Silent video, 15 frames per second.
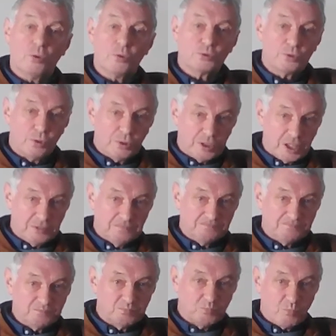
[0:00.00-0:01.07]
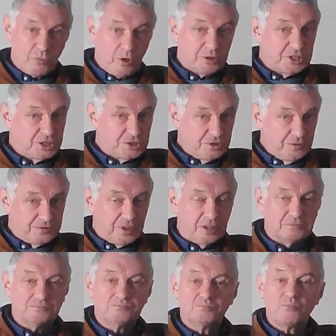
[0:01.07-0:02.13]
a court order, as they should
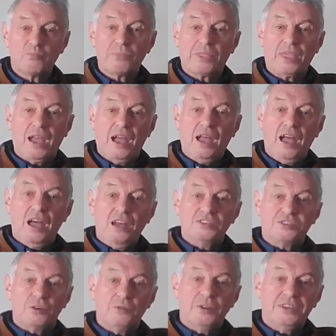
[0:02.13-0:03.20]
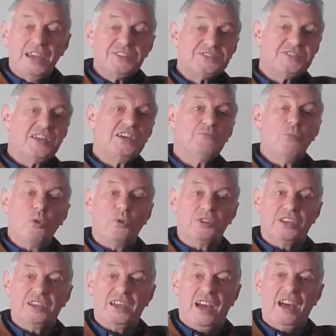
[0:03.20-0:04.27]
have done. So yesterday
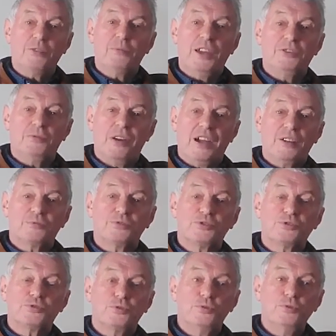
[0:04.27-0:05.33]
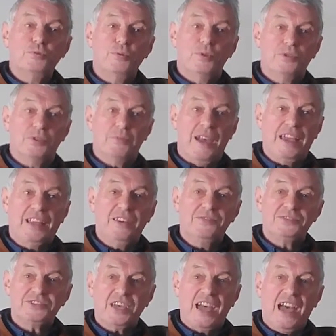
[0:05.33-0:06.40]
morning I went round to the
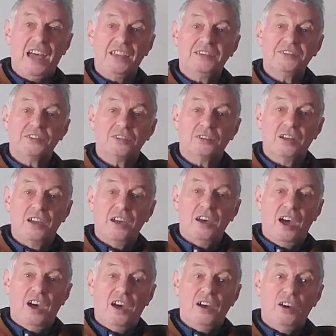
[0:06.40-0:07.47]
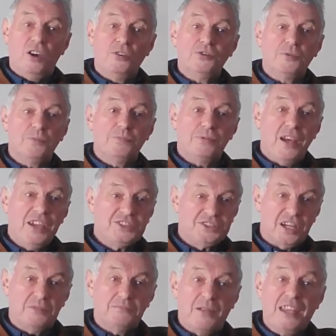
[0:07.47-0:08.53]
bailiffs and under
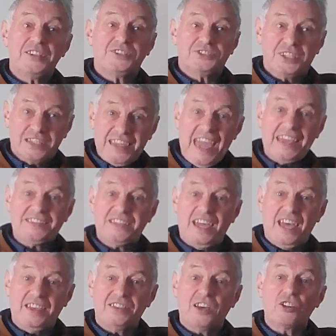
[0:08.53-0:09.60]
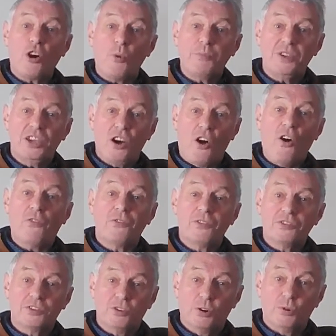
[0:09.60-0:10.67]
pressure managed to get a copy
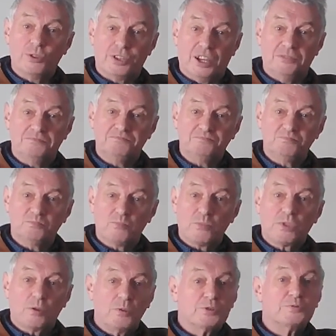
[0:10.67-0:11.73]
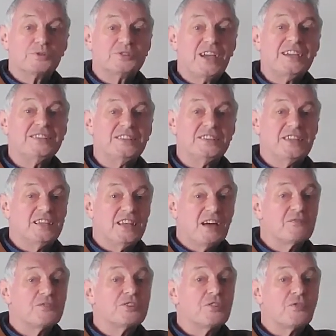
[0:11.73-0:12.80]
of the order, which was dated
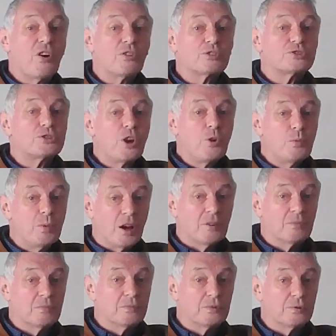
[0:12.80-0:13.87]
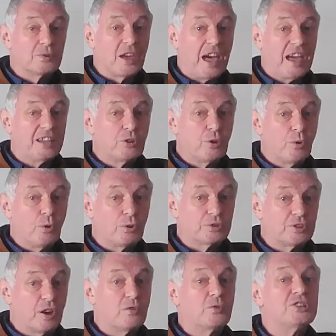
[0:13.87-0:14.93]
the 11th of October to High
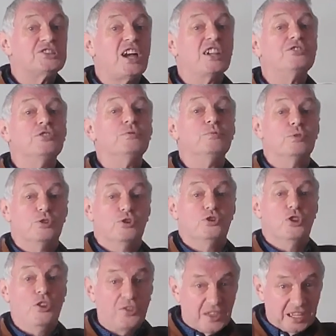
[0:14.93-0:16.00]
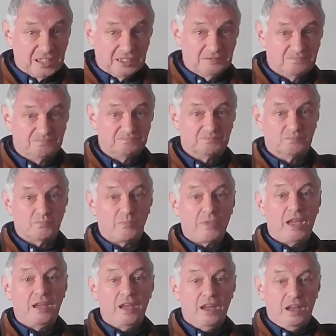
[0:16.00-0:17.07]
Court, of which I knew nothing.
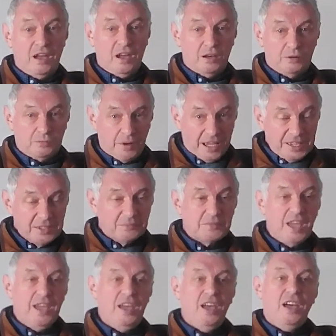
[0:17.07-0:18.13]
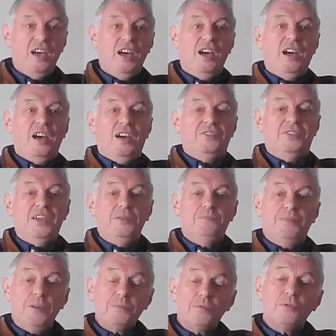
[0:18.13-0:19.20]
Right?
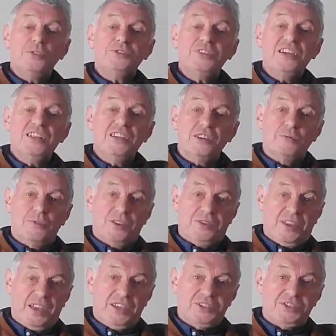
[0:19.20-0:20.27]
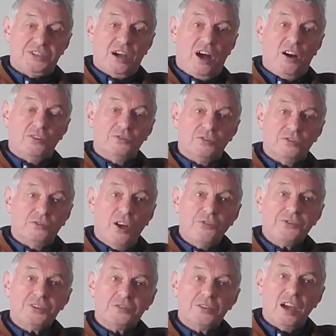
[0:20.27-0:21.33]
The people who are dealing with this are
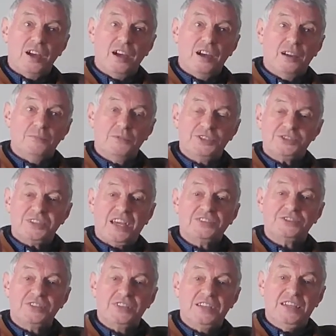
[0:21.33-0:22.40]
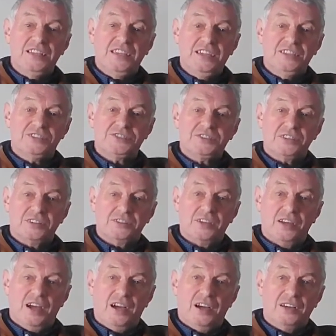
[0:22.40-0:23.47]
not Mrs. Angiolini's
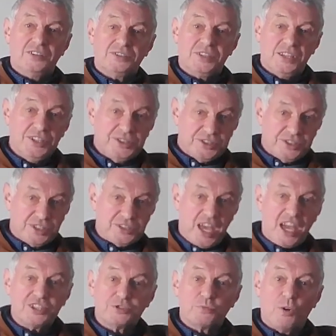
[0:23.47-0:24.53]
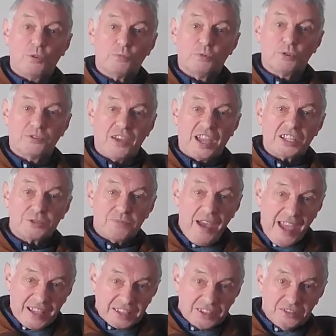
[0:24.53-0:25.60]
solicitors, as one would
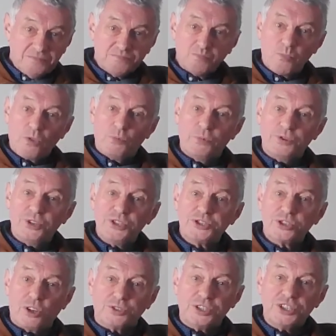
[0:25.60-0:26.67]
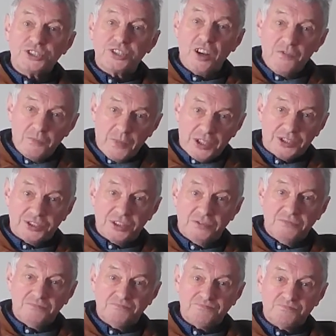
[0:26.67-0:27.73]
expect, but the Scottish
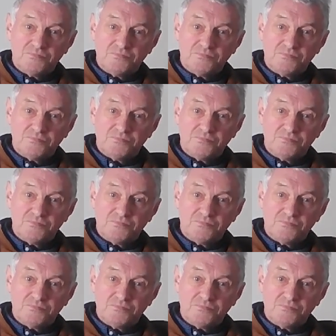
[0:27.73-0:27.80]
Government.